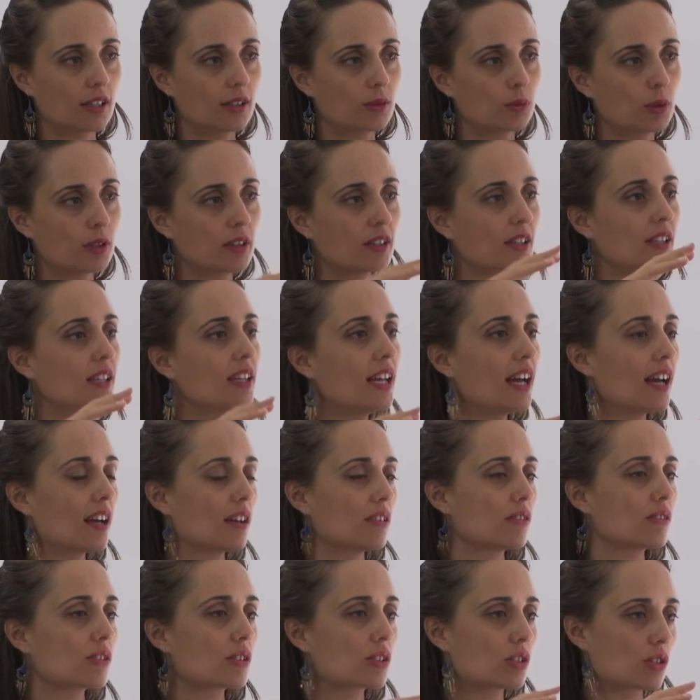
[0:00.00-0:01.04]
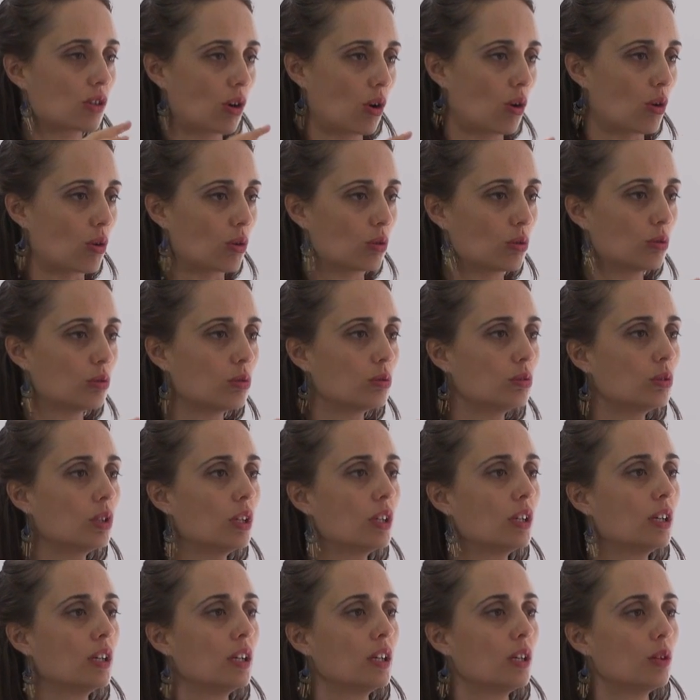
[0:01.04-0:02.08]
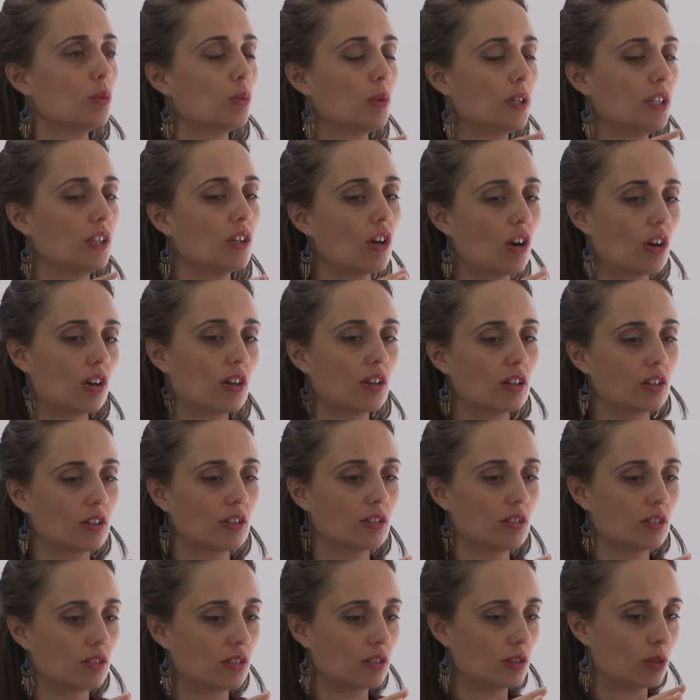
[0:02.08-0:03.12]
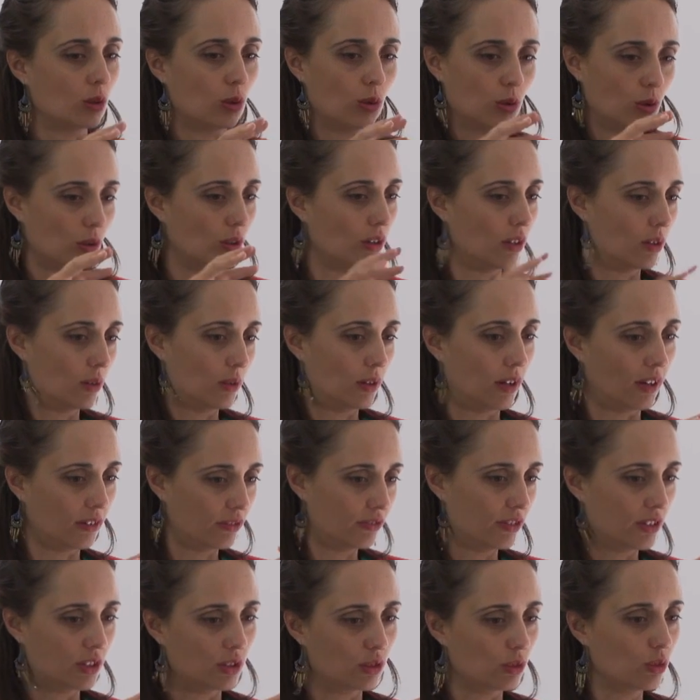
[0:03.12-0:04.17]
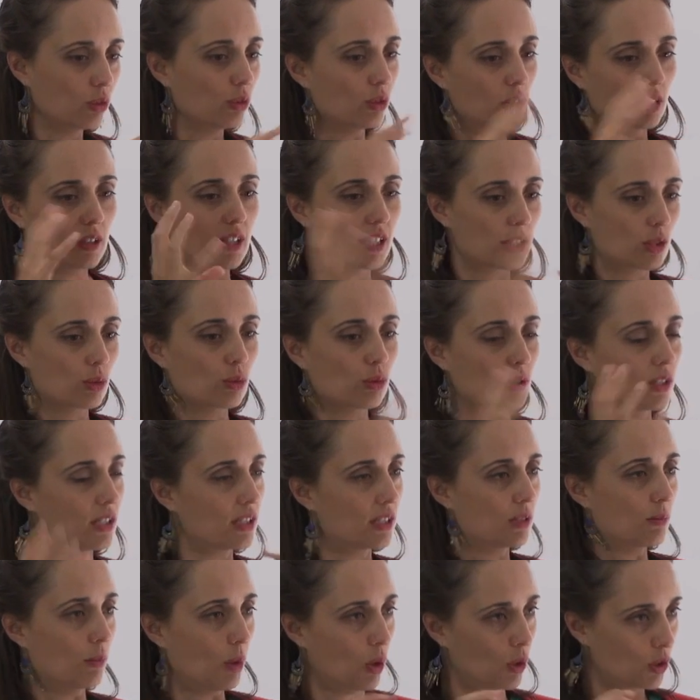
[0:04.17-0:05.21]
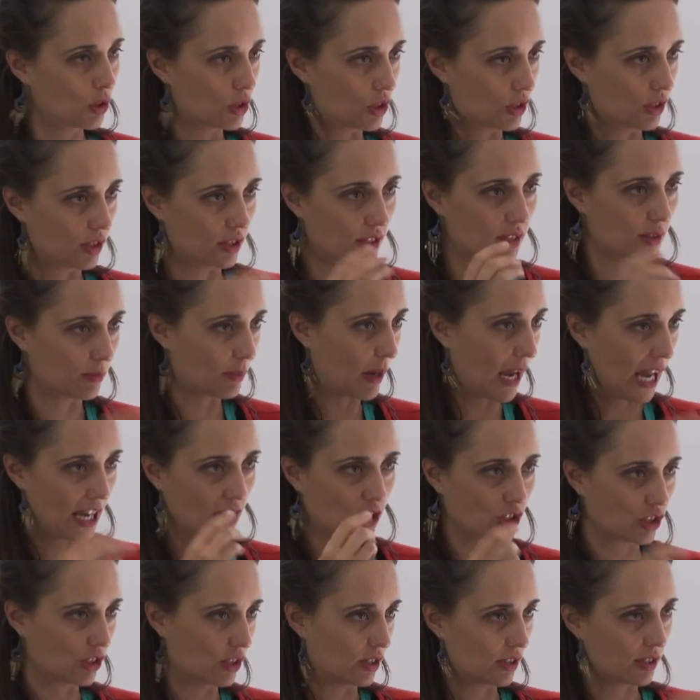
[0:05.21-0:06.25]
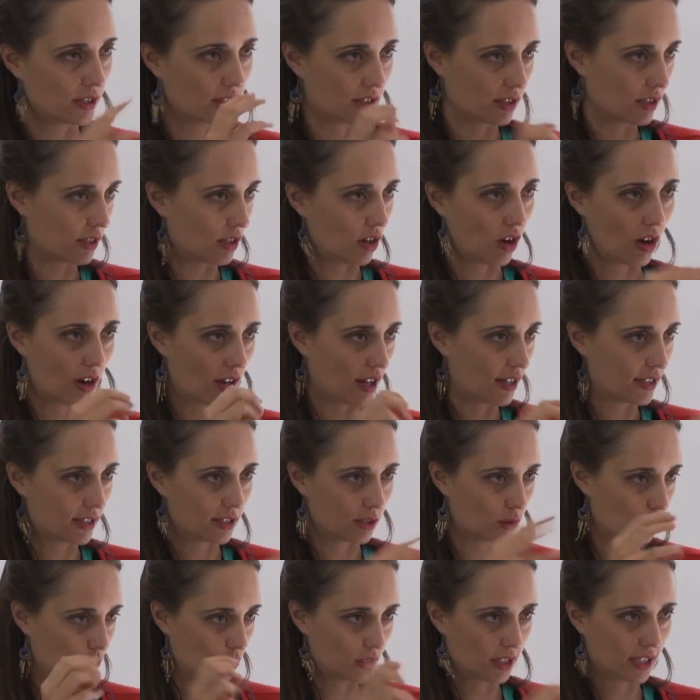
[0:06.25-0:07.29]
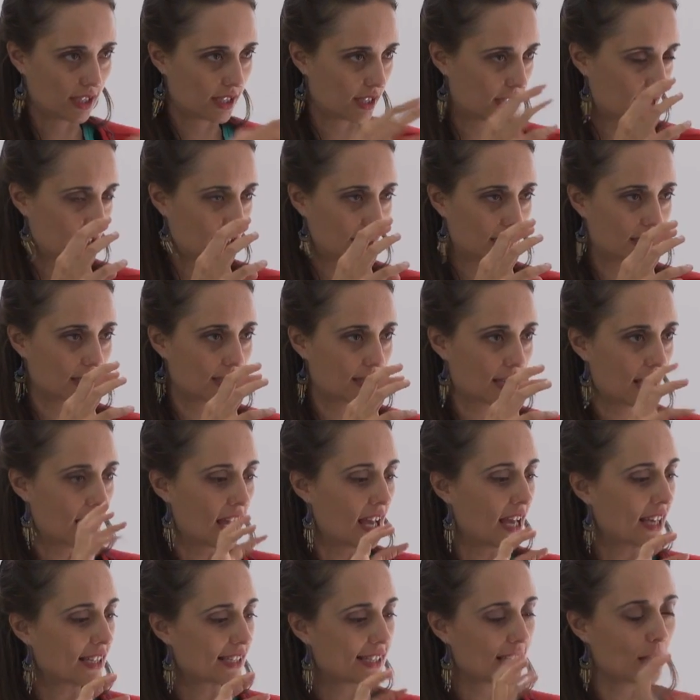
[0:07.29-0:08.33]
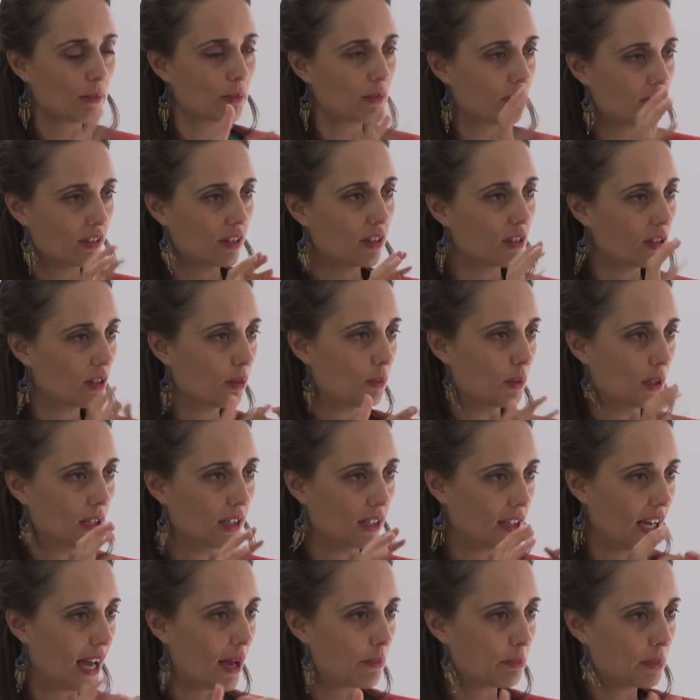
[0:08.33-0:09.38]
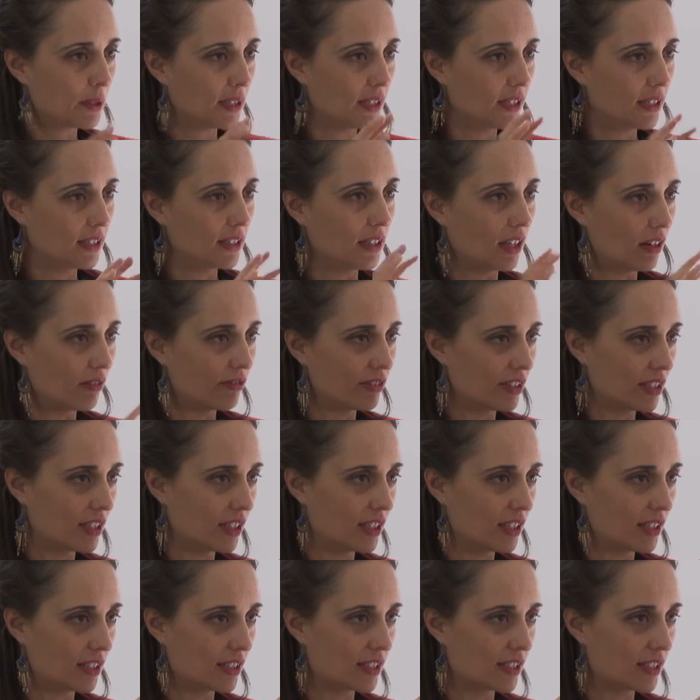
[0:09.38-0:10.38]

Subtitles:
within our soul, we know, or I feel that there's all these emotions and passions and desires and all these things. Mm-hmm. Some of them are happy, loving.